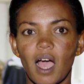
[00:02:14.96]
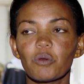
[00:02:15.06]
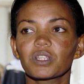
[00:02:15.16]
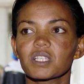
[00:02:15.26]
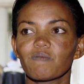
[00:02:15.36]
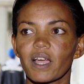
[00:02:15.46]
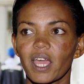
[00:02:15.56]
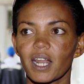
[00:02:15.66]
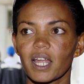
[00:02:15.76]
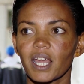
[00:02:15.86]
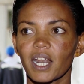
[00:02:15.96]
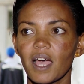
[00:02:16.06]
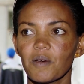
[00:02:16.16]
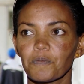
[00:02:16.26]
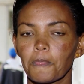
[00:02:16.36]
We hoped that the peace
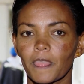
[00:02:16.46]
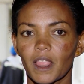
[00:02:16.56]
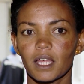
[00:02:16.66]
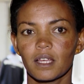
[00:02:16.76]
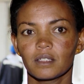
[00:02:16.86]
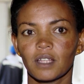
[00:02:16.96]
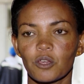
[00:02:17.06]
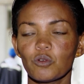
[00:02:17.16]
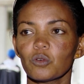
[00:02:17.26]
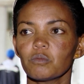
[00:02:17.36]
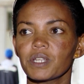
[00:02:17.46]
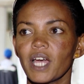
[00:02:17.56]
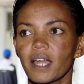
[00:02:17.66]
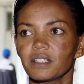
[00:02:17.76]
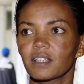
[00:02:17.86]
deal would bring some change.
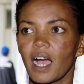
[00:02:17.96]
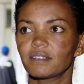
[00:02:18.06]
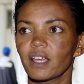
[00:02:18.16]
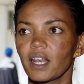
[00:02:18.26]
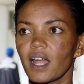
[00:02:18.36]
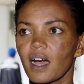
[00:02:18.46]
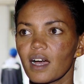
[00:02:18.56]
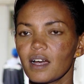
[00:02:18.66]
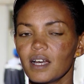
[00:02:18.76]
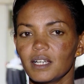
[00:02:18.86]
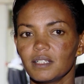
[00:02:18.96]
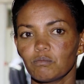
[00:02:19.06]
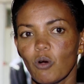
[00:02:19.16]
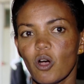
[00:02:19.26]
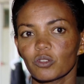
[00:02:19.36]
We hoped that medicine
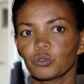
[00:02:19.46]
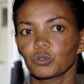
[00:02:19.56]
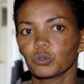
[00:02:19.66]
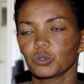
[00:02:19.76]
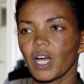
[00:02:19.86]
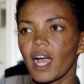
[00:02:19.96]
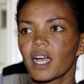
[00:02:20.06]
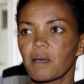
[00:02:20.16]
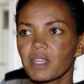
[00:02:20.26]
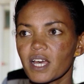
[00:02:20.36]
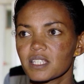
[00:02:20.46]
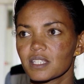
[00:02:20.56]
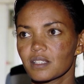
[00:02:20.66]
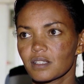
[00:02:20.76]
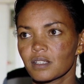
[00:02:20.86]
would reach our hospital and we could
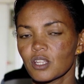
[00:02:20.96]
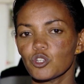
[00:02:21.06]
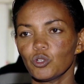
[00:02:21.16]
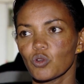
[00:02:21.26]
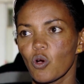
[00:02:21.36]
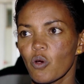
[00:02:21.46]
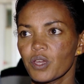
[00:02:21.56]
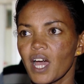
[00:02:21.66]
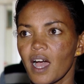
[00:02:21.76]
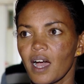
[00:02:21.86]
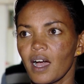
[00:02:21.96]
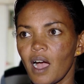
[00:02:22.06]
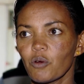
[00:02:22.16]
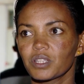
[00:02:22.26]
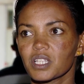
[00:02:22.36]
save the lives of our patients.
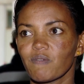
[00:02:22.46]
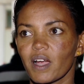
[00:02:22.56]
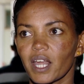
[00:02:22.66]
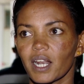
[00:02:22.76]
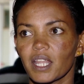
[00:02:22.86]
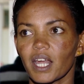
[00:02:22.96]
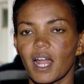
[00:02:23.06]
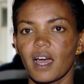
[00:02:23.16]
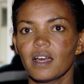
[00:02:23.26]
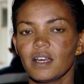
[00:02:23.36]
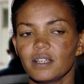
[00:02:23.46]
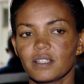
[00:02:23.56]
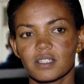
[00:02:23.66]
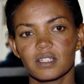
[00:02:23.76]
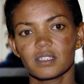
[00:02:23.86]
Now we are feeling hopeless
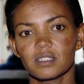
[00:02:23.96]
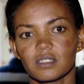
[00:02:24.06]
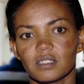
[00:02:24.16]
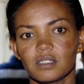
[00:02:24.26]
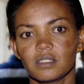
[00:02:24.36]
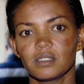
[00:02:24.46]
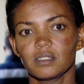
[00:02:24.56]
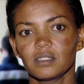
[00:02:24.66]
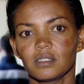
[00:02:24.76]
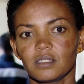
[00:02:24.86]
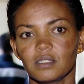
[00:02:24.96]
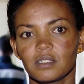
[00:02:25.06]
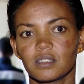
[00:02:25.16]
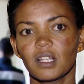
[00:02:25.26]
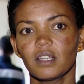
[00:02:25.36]
since no medicine has been
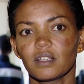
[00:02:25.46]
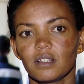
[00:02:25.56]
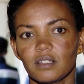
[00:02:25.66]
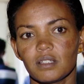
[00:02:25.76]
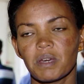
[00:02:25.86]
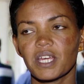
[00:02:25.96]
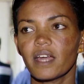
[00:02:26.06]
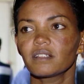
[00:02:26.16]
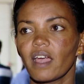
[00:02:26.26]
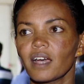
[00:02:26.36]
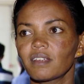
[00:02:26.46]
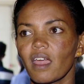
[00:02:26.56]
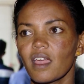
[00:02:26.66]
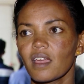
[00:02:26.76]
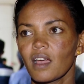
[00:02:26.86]
delivered to the hospital, even
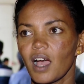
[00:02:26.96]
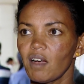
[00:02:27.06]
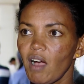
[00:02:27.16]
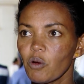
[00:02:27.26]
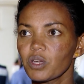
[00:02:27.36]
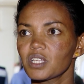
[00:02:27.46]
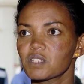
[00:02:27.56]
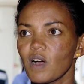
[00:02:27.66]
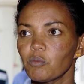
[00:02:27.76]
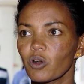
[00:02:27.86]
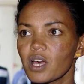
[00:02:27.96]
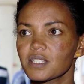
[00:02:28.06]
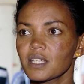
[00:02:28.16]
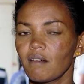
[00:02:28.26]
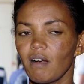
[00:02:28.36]
after the peace agreement. We are
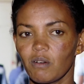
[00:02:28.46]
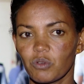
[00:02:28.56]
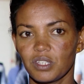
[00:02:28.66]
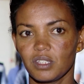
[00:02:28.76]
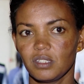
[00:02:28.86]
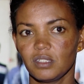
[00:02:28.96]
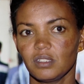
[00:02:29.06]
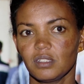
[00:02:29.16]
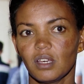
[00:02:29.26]
all very sad here.